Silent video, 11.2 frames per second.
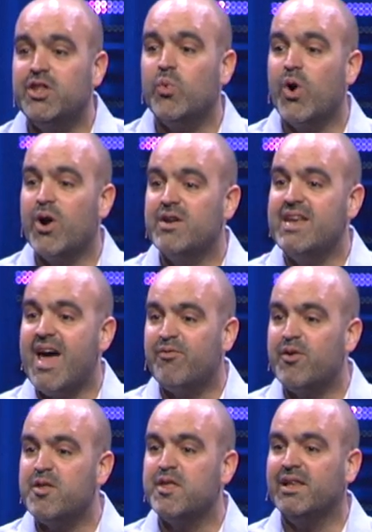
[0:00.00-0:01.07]
the word
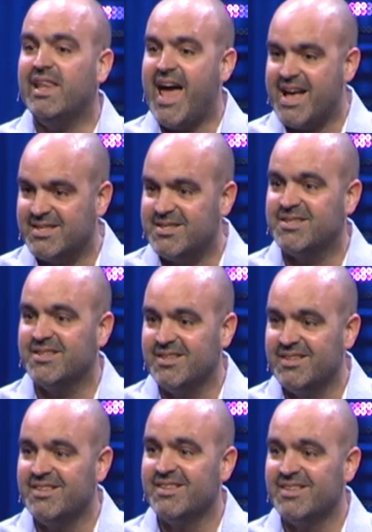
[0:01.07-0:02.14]
nevertheless.
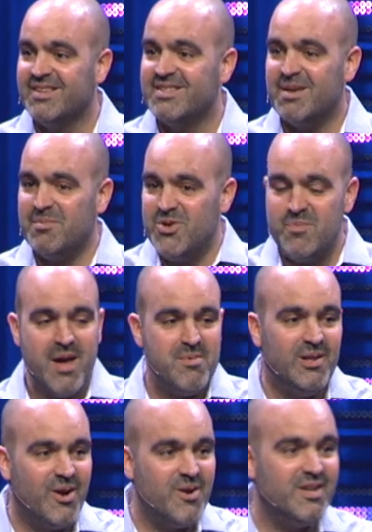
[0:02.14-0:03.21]
Some of you
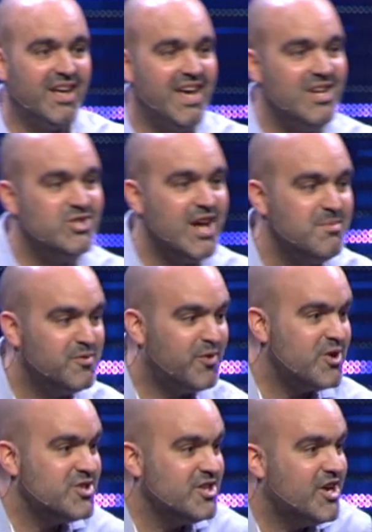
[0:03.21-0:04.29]
maybe learned the King James
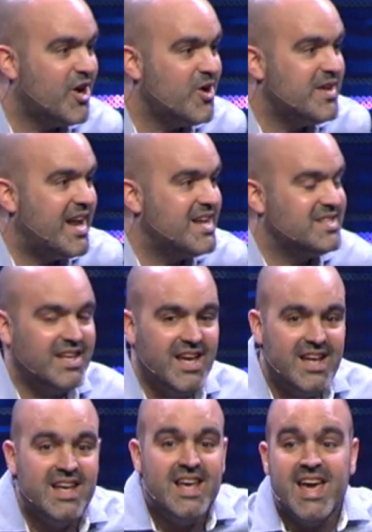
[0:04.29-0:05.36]
Version. You heard that as a
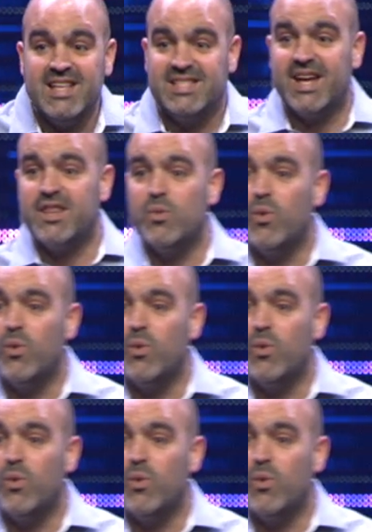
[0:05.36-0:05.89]
kid. Instead of the